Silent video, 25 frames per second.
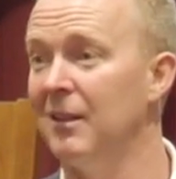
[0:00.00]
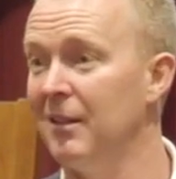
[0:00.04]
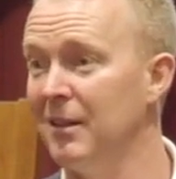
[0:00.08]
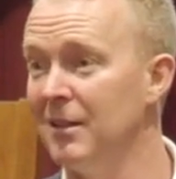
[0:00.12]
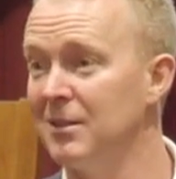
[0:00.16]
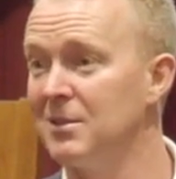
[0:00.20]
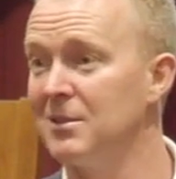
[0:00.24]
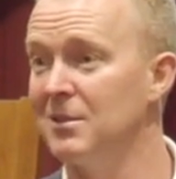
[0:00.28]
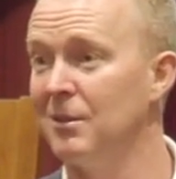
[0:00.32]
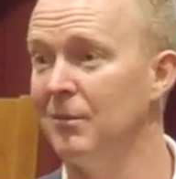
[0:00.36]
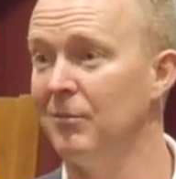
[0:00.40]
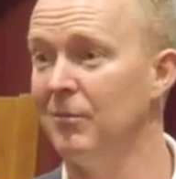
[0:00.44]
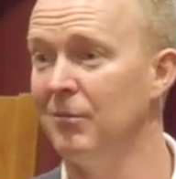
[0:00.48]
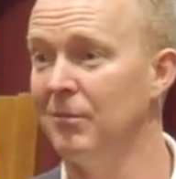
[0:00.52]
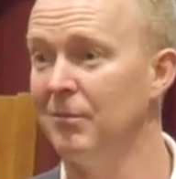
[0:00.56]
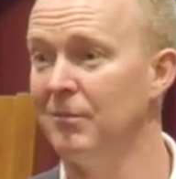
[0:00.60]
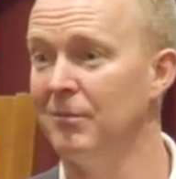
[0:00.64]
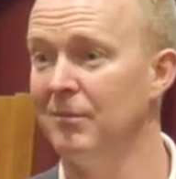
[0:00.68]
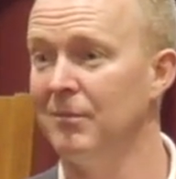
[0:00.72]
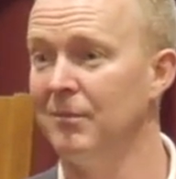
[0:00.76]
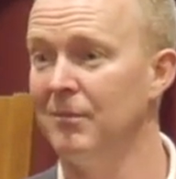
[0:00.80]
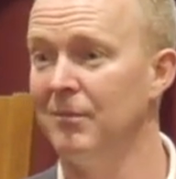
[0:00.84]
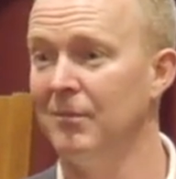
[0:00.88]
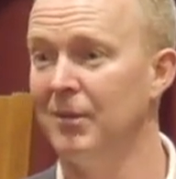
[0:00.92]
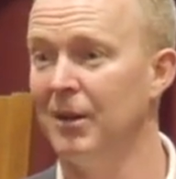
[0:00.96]
of this. I'm,
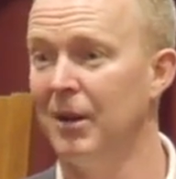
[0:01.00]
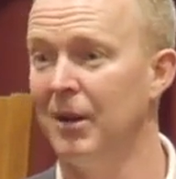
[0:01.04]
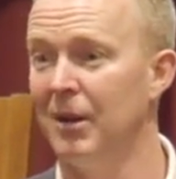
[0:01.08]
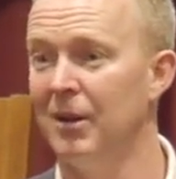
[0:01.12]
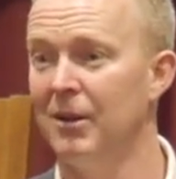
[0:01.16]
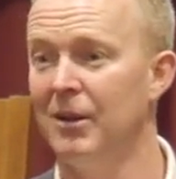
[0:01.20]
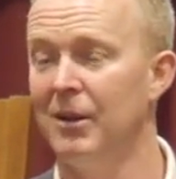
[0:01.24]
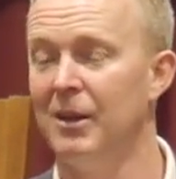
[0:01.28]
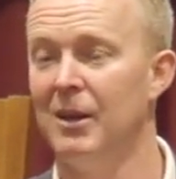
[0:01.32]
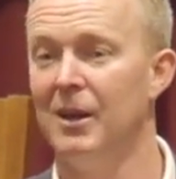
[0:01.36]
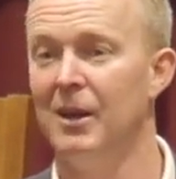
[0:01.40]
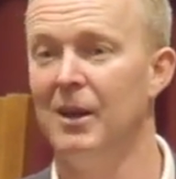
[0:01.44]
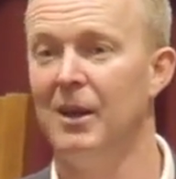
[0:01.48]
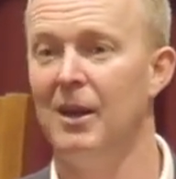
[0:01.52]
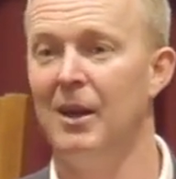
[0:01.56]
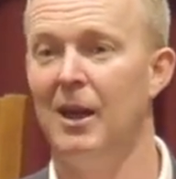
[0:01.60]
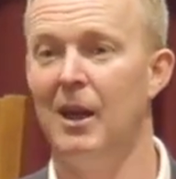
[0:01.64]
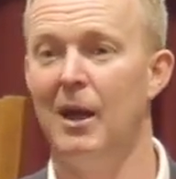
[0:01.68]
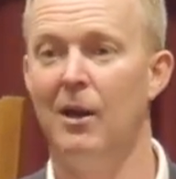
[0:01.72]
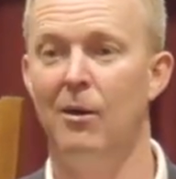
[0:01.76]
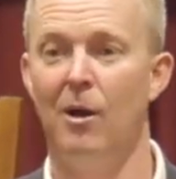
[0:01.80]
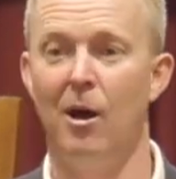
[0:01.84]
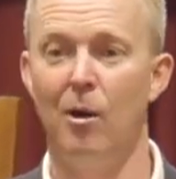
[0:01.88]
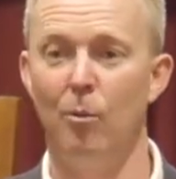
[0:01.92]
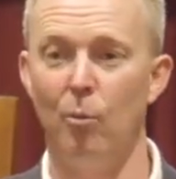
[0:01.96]
you know.
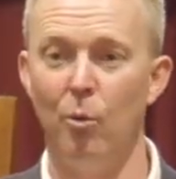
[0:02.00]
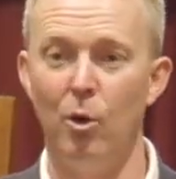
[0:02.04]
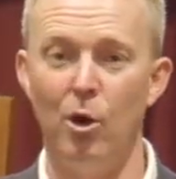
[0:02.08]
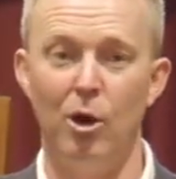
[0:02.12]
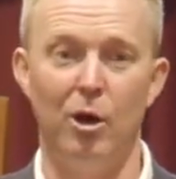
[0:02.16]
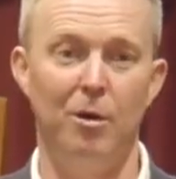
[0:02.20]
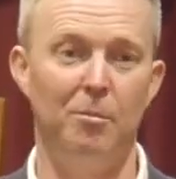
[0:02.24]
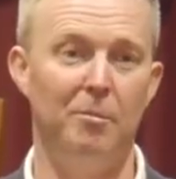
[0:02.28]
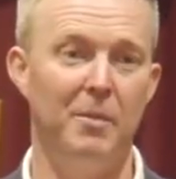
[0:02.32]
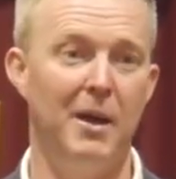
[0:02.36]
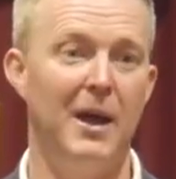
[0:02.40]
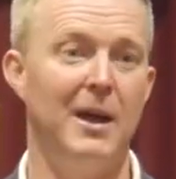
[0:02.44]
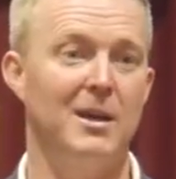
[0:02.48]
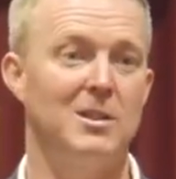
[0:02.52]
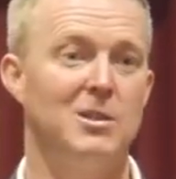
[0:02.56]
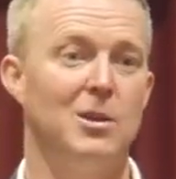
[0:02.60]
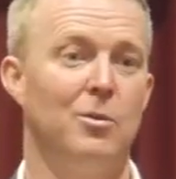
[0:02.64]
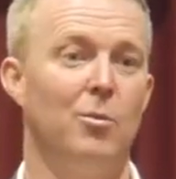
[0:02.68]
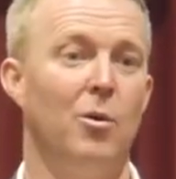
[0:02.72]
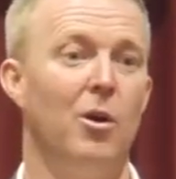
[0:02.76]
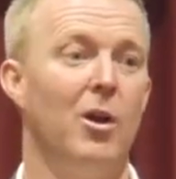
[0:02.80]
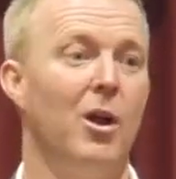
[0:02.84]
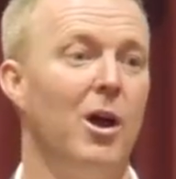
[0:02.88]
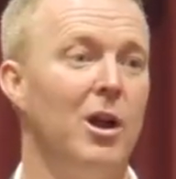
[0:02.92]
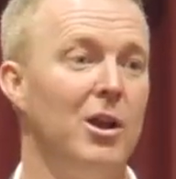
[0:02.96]
And I worked back to
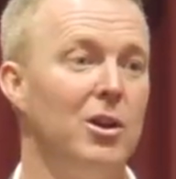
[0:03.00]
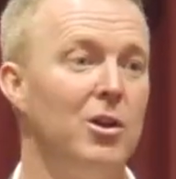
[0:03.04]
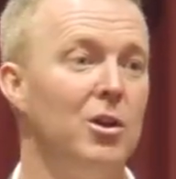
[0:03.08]
what I